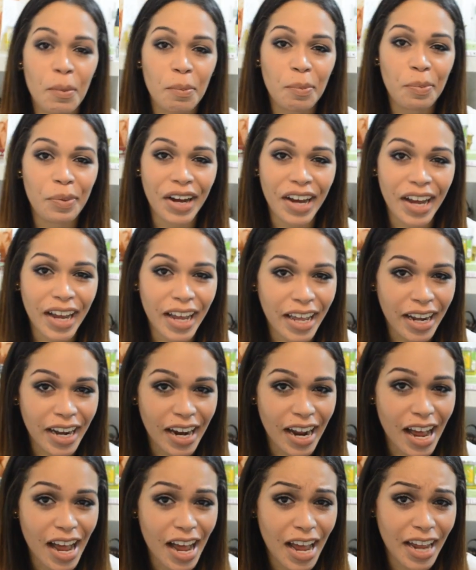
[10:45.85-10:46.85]
but
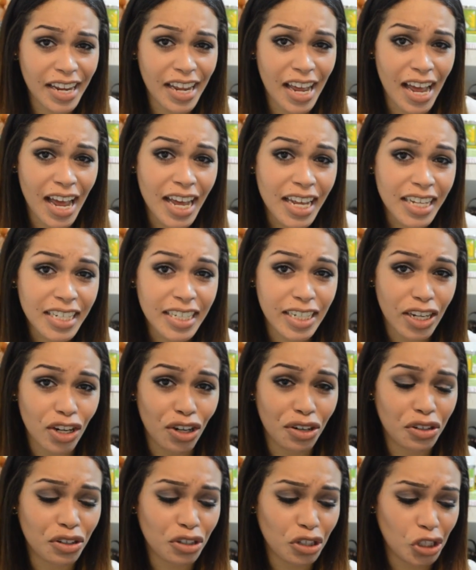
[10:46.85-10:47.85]
I guess
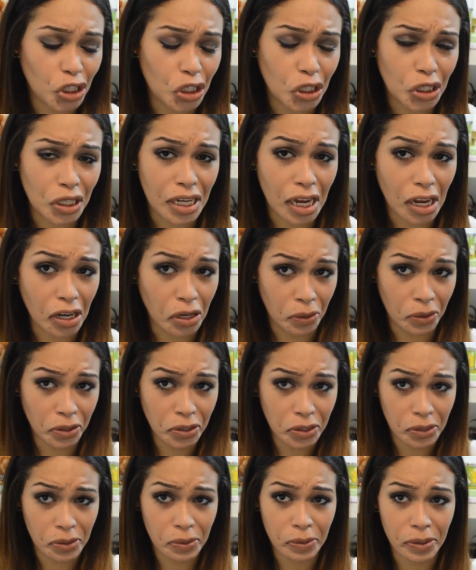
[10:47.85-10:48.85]
you should get
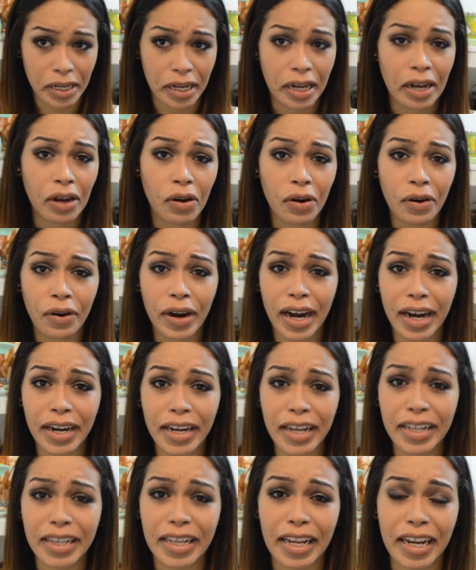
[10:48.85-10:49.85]
used to it, or
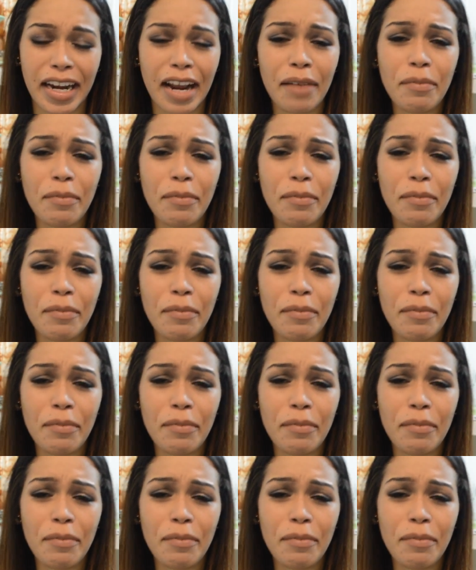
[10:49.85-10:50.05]
anything.